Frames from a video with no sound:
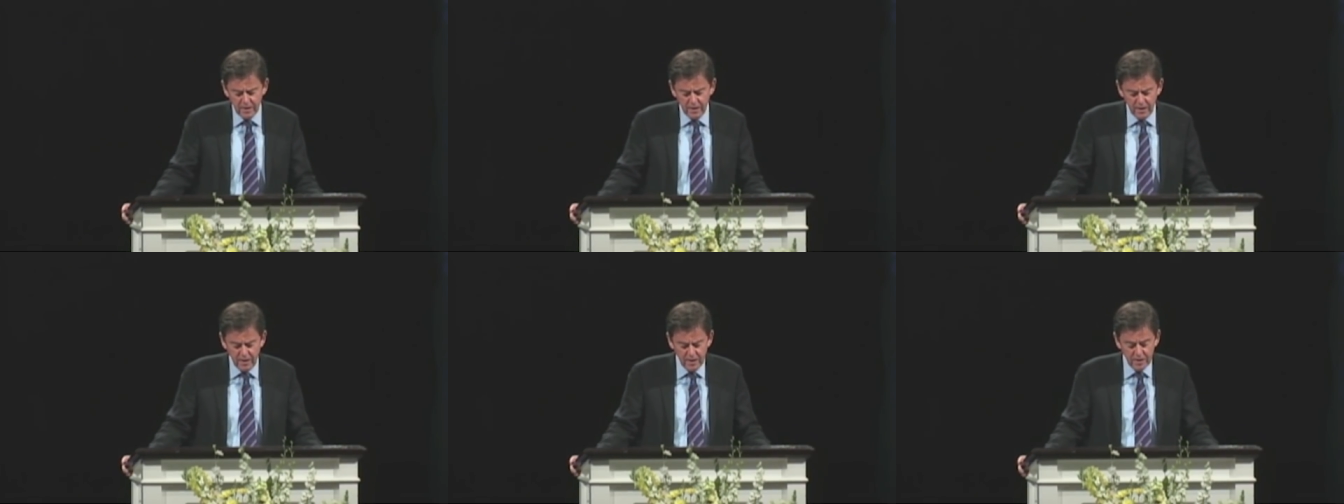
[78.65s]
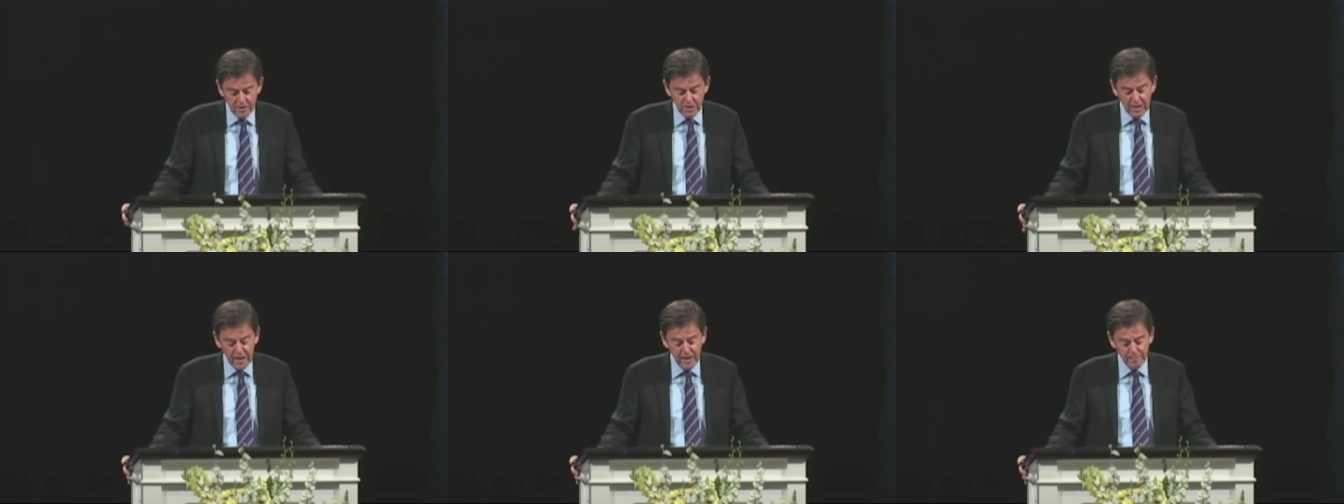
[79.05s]
he
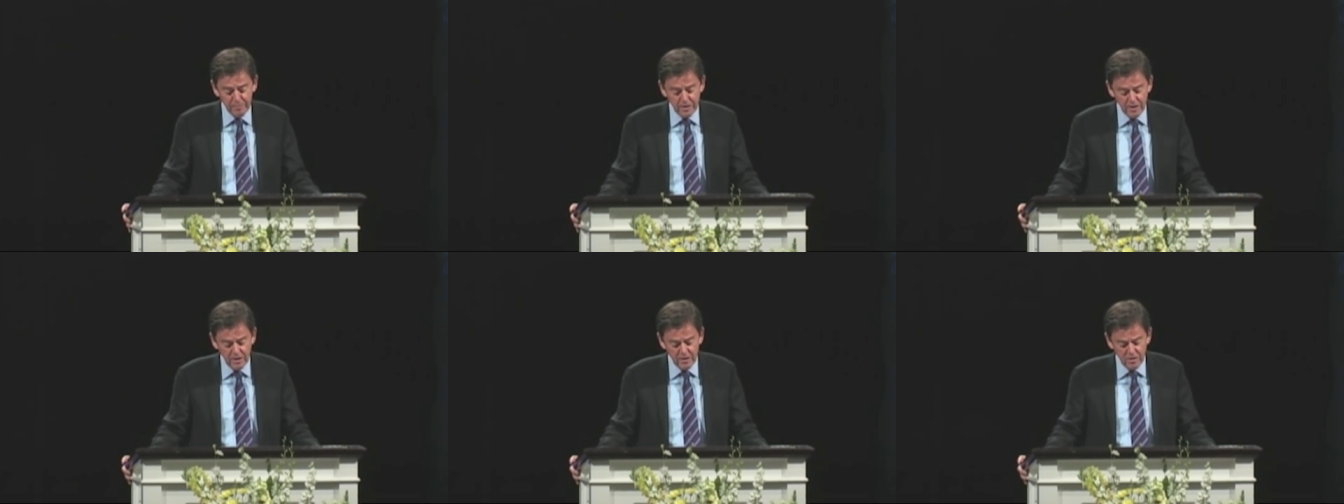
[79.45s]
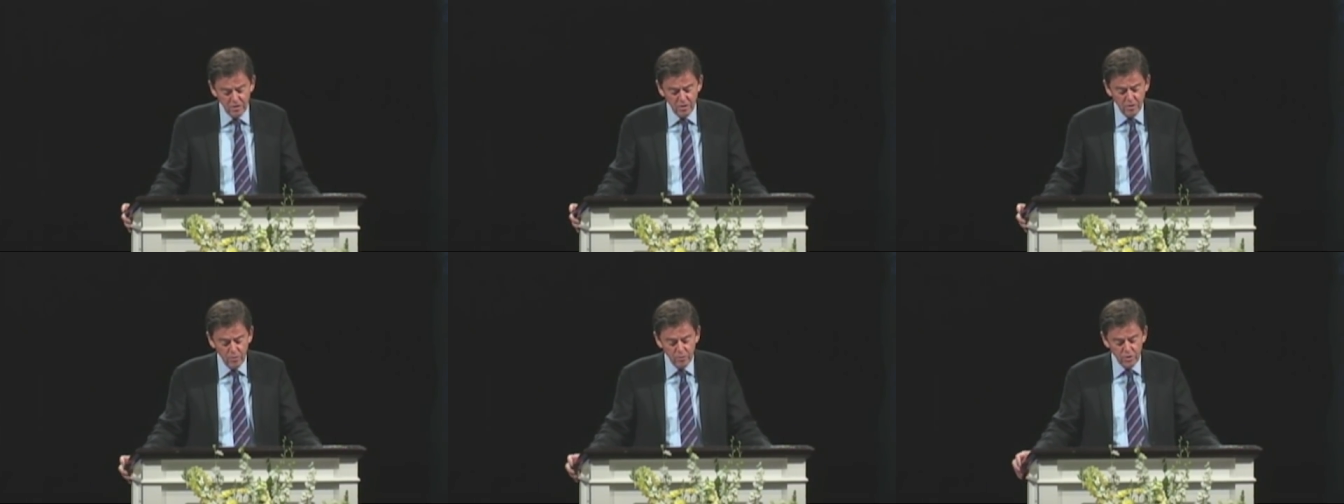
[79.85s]
has kept in
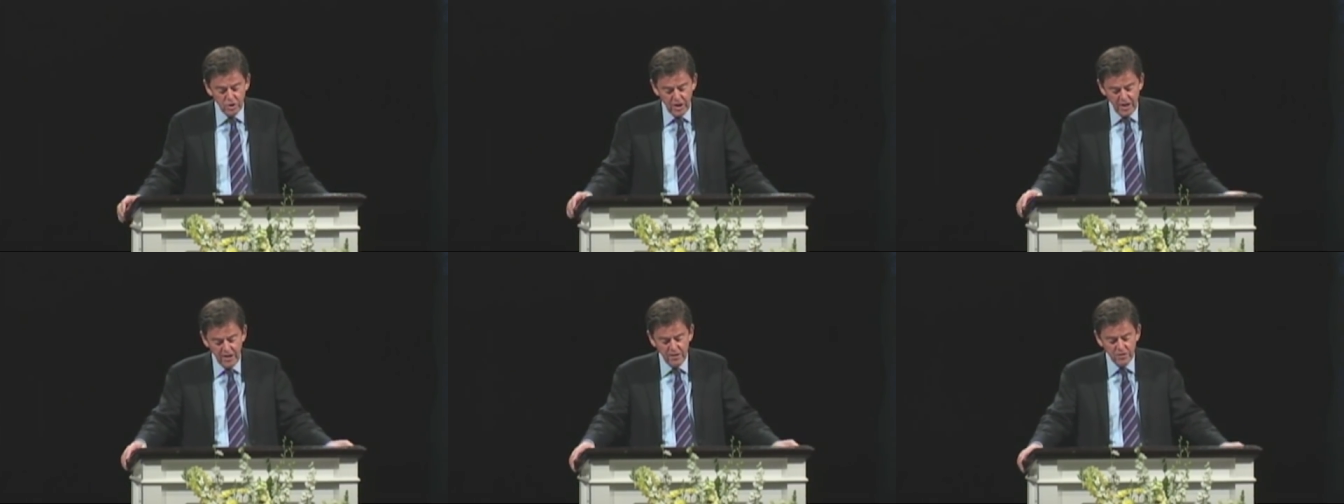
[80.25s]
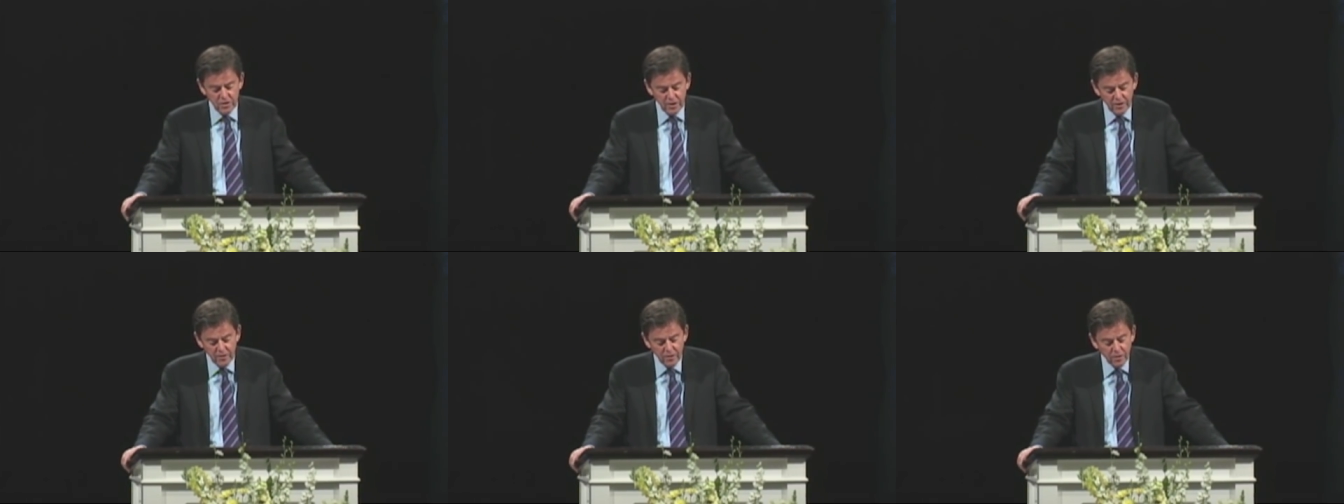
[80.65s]
eternal
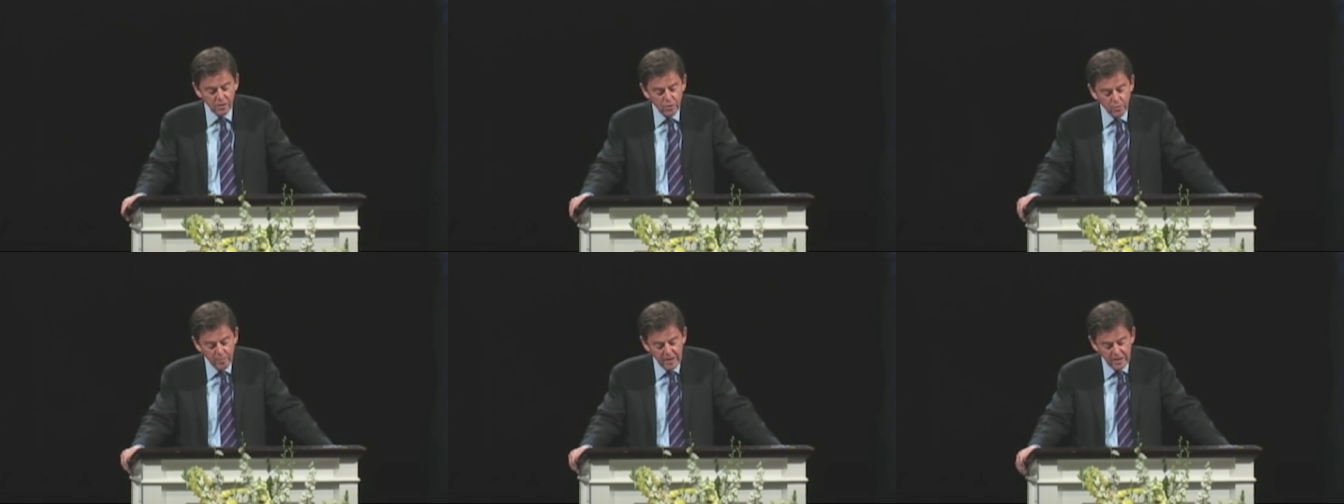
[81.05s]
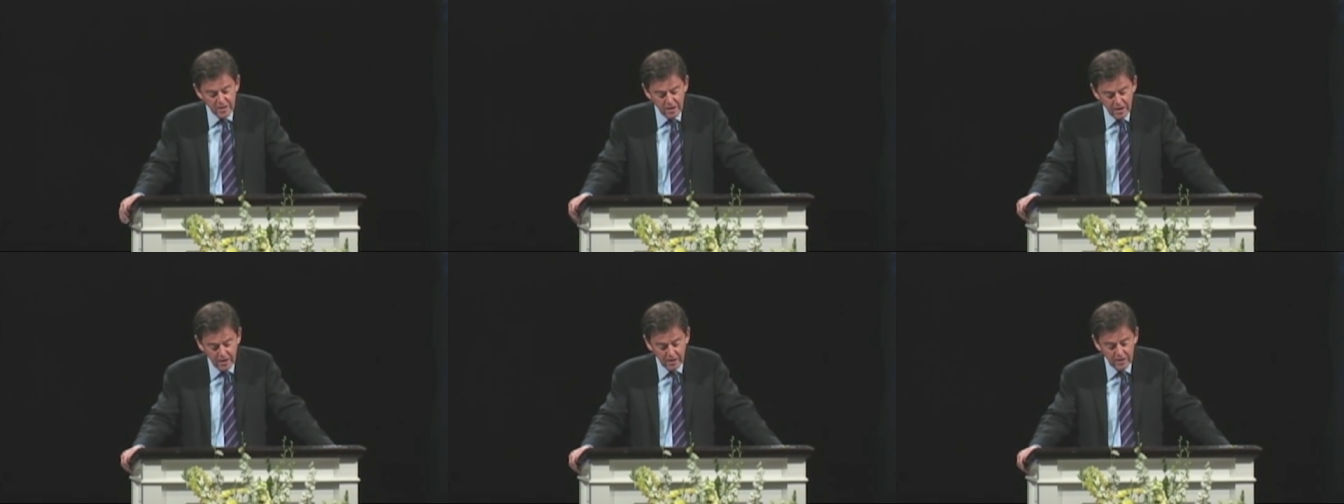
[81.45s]
chains under gloomy
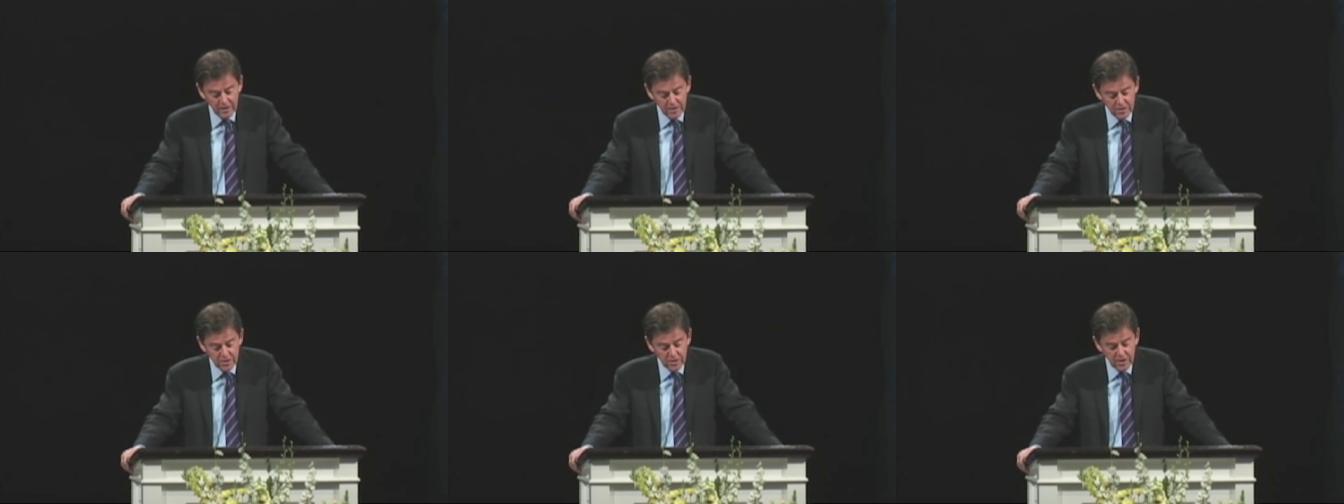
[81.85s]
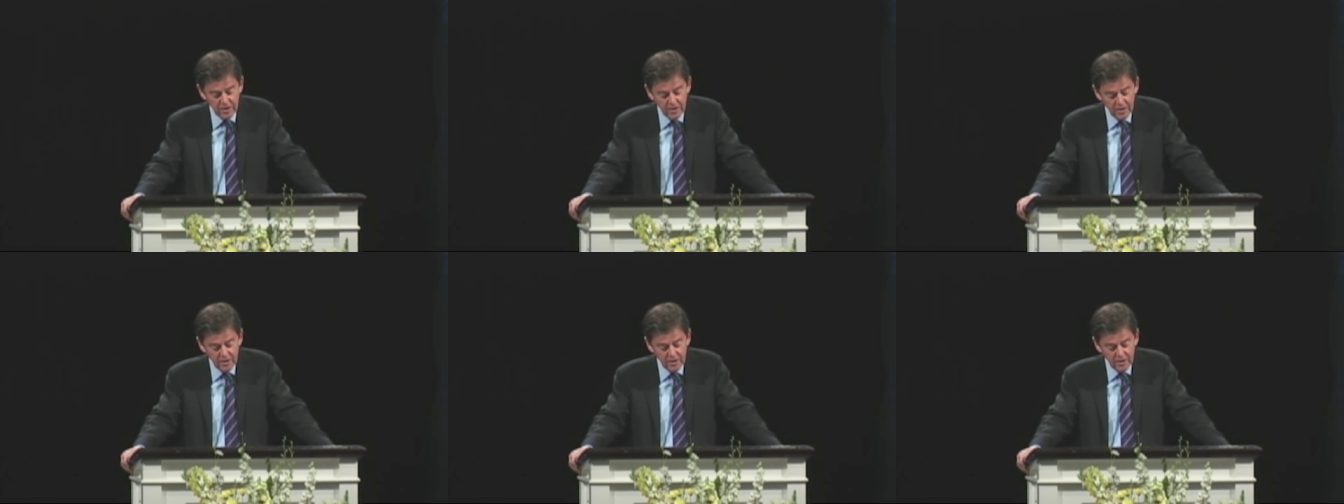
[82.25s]
darkness